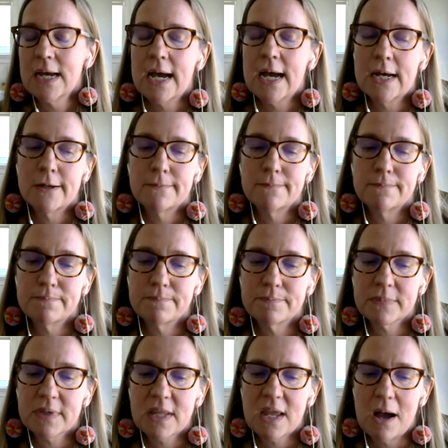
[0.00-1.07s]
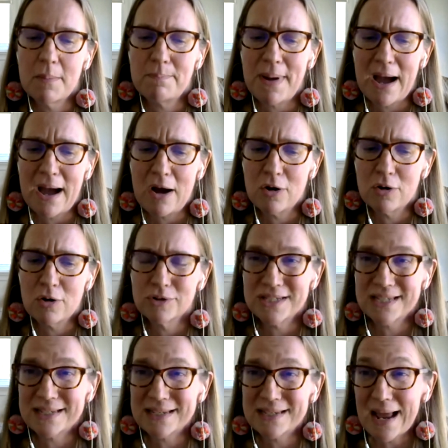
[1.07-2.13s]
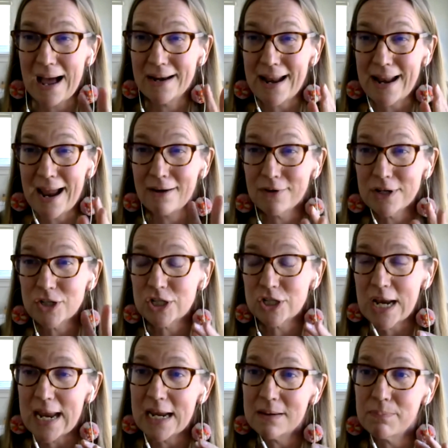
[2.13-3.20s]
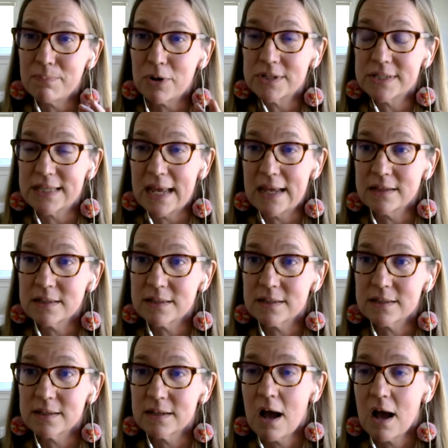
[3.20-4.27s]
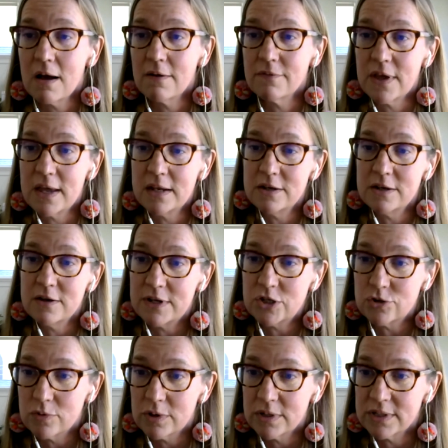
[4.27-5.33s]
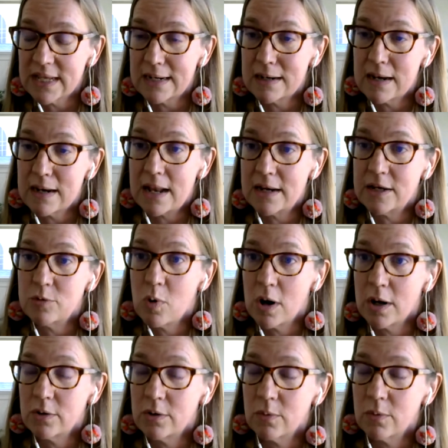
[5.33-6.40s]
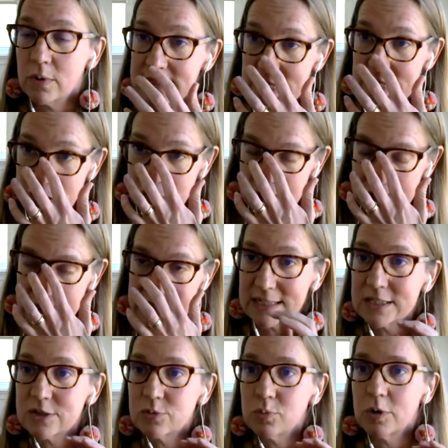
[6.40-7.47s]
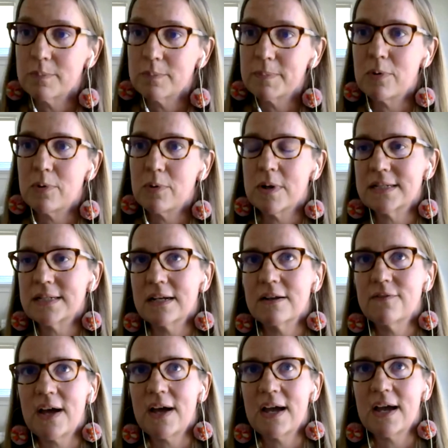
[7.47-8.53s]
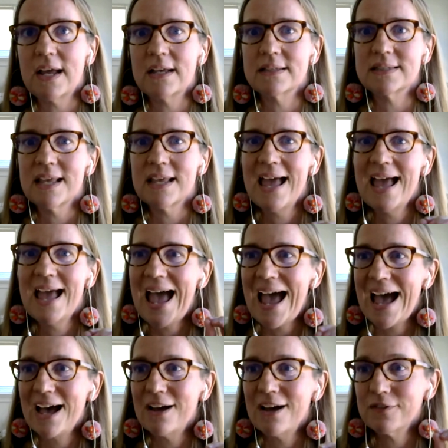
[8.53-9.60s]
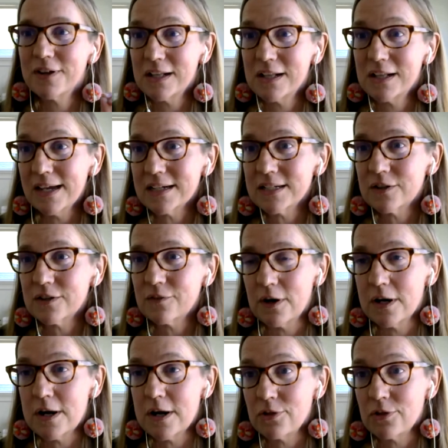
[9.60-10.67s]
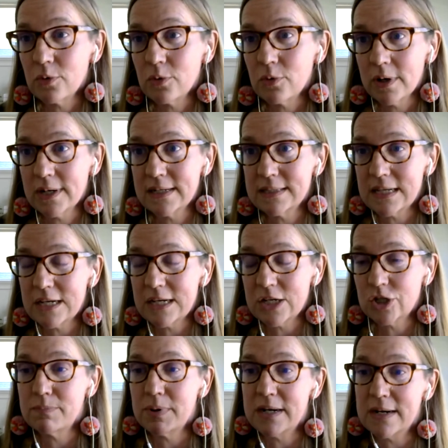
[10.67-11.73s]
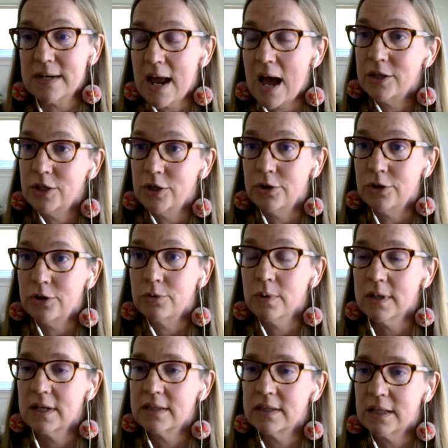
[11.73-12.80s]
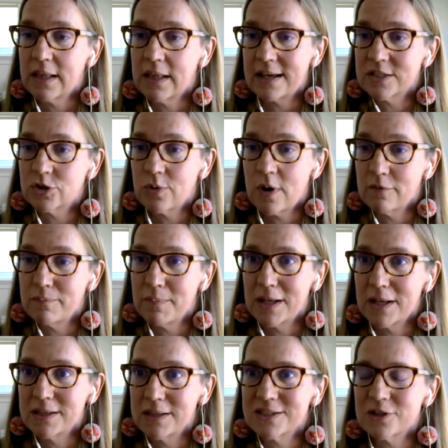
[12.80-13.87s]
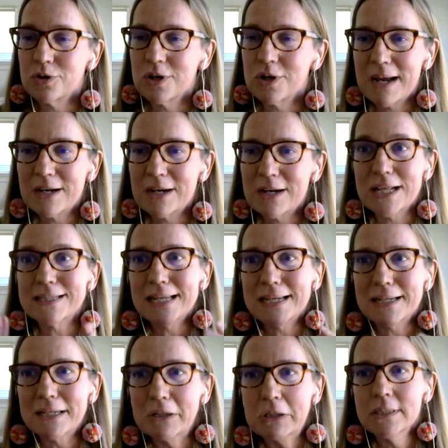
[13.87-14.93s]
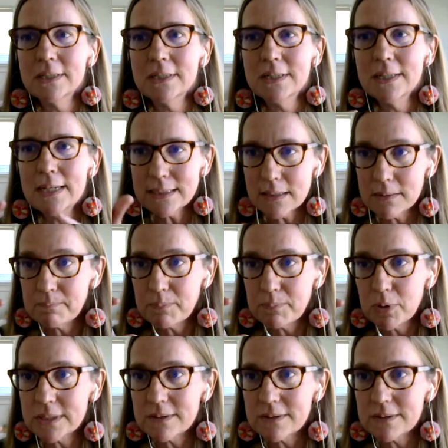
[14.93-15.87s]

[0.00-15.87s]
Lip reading: about on average 8% of the individuals on any one organization's list were people we identified as have clicked for another organization, but not you, in the last 12 months. So you can imagine that's like, it's a